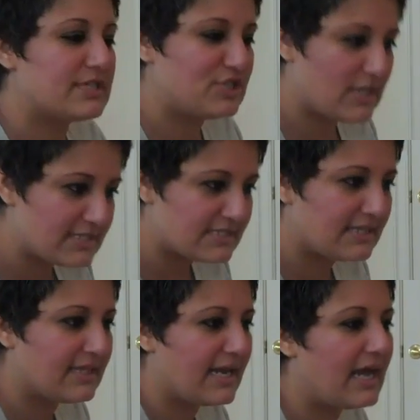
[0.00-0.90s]

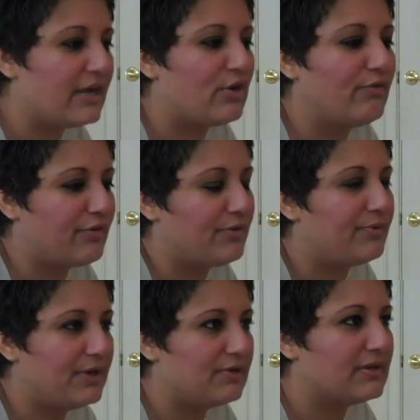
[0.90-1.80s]
suggested that I go for a
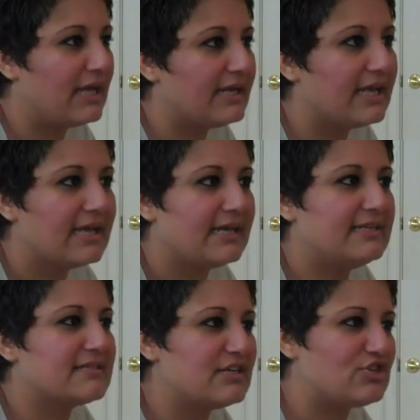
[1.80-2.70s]
Rio leg.
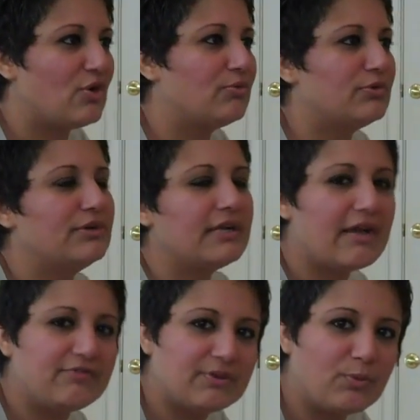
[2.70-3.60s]
And he said, don't worry,
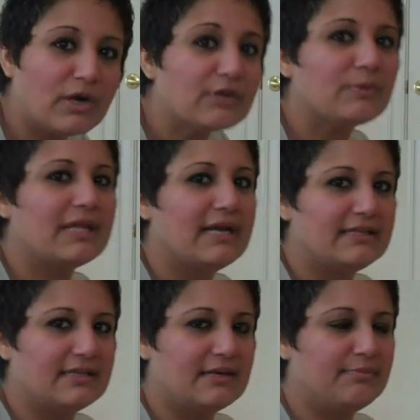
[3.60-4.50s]
I've worked with
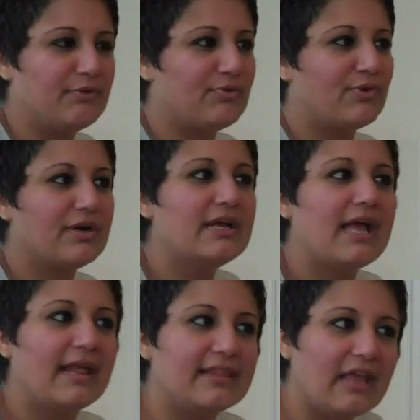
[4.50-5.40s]
Aetna before
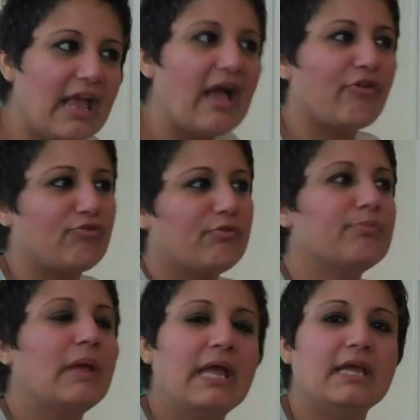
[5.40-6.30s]
and they have
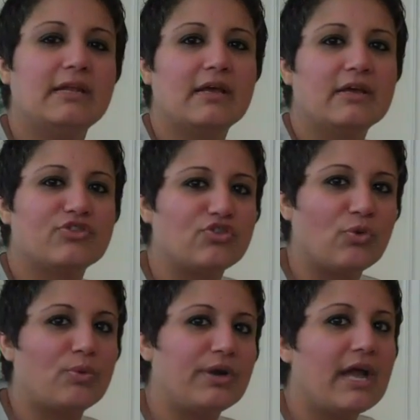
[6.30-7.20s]
paid. So
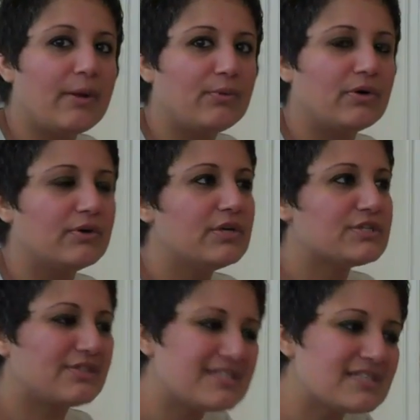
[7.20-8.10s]
don't worry, I will.
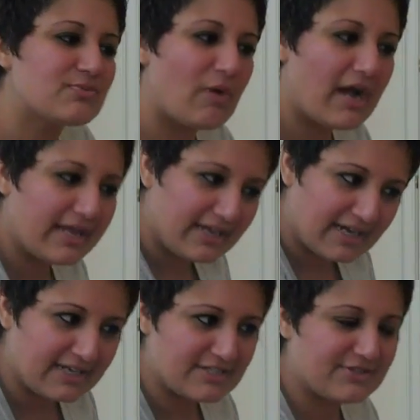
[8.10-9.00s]
So this is why I
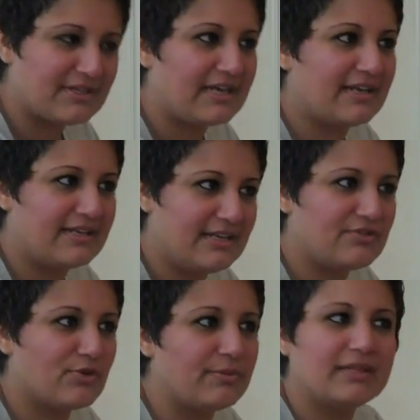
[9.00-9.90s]
got into that. And
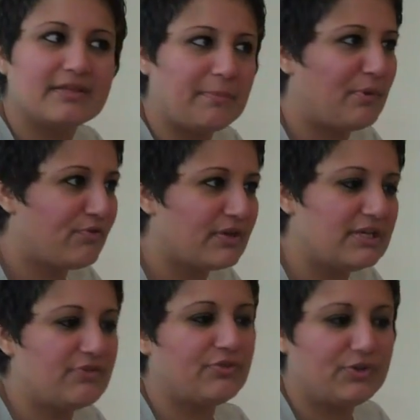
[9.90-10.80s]
he told me the perfect
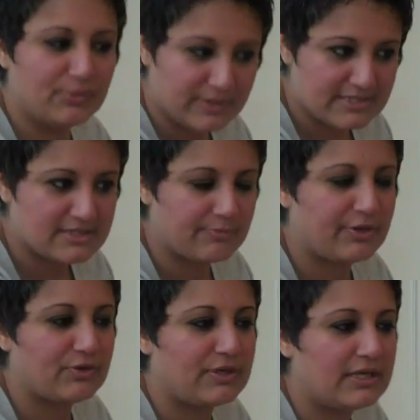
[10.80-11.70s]
knee for you is the
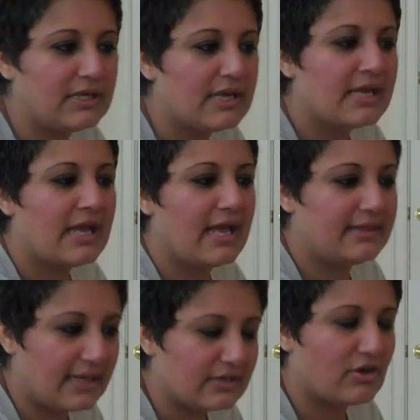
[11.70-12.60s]
Rio knee.
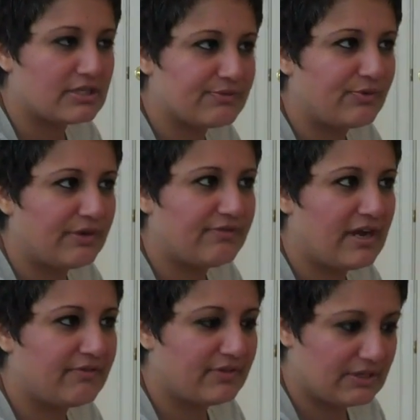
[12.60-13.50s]
And that cost
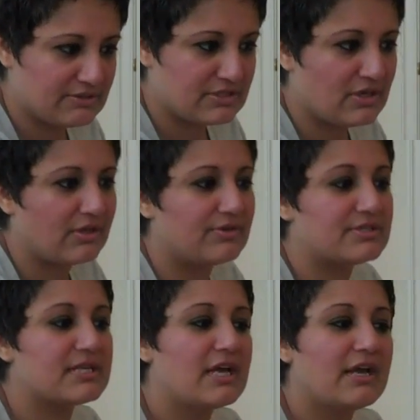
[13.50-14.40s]

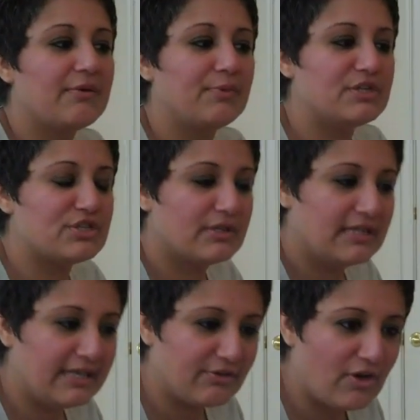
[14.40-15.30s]
$45,000. Which
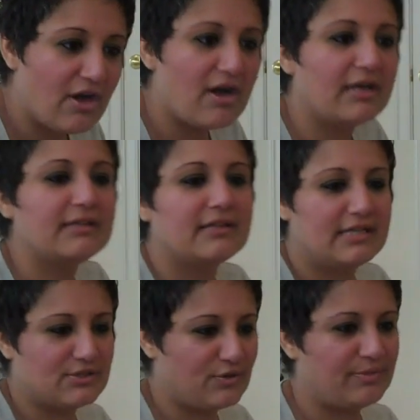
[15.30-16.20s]
later on,
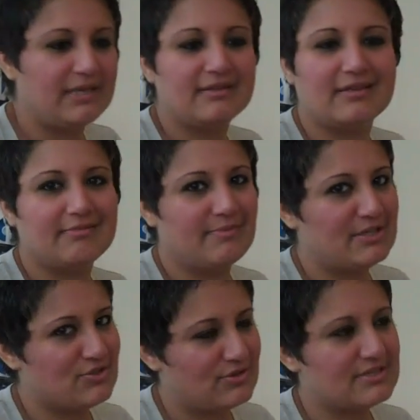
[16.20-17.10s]
he told me that my
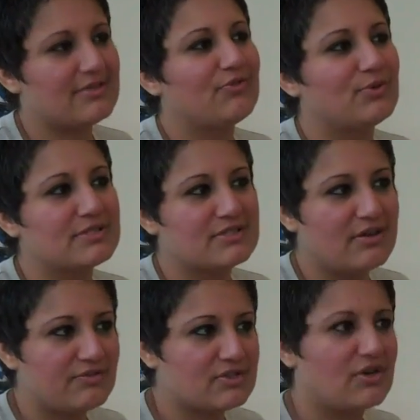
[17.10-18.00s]
insurance, of course, his
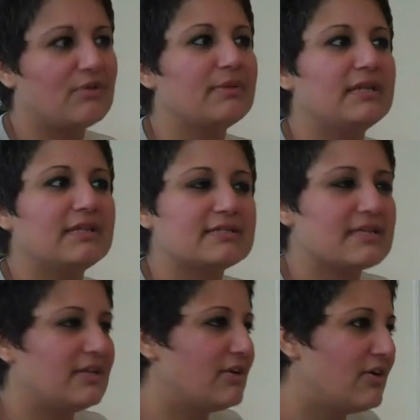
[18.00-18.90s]
office called me. They
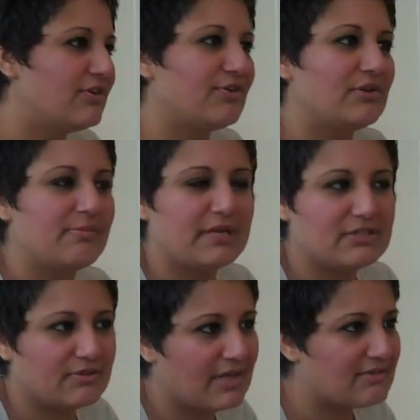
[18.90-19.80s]
said, no, they're only paying
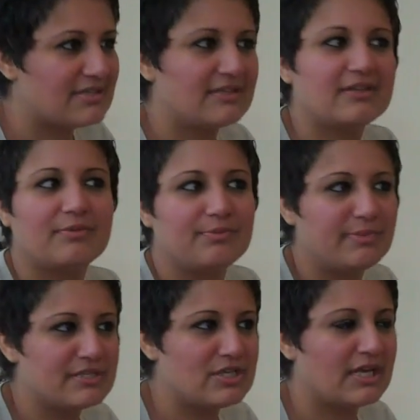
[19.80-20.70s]
$2,000. They
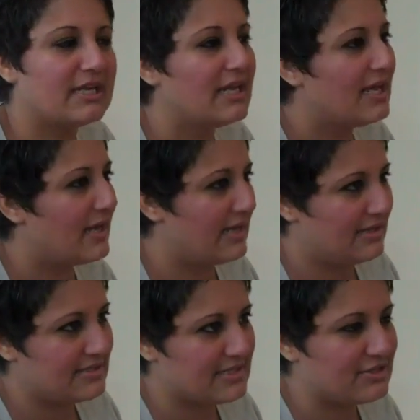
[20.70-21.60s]
weren't budging it.
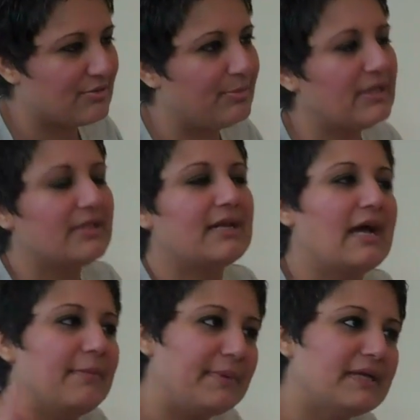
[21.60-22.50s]
And they said to appeal it.
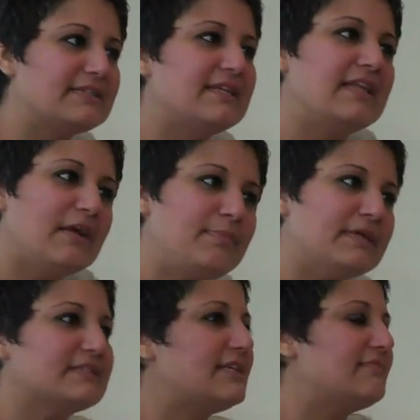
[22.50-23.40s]
I appealed it. They
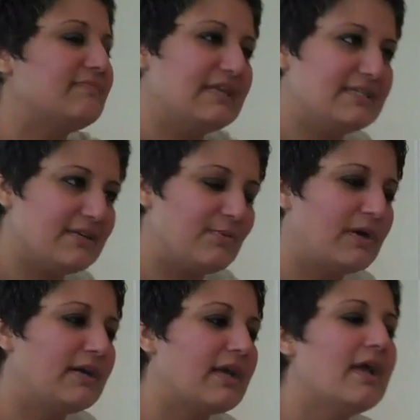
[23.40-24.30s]
appealed it. It didn't
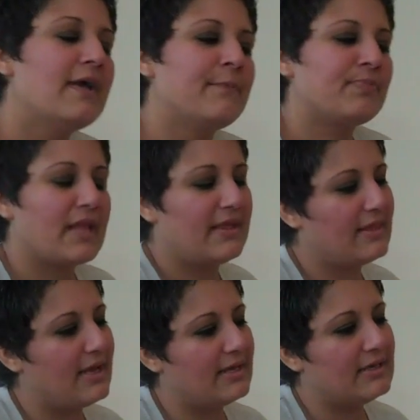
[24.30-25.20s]
work.
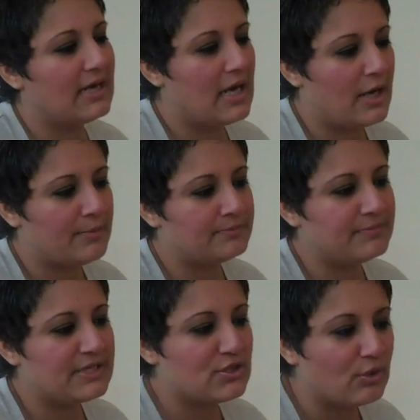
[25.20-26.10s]
And then
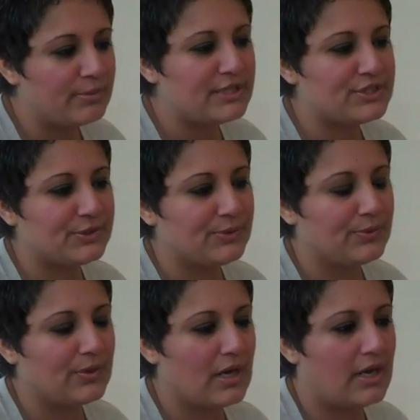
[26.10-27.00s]
they told me
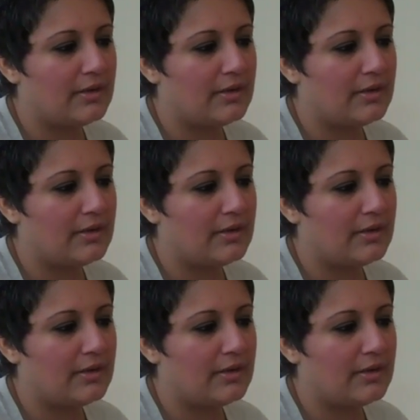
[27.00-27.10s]
to,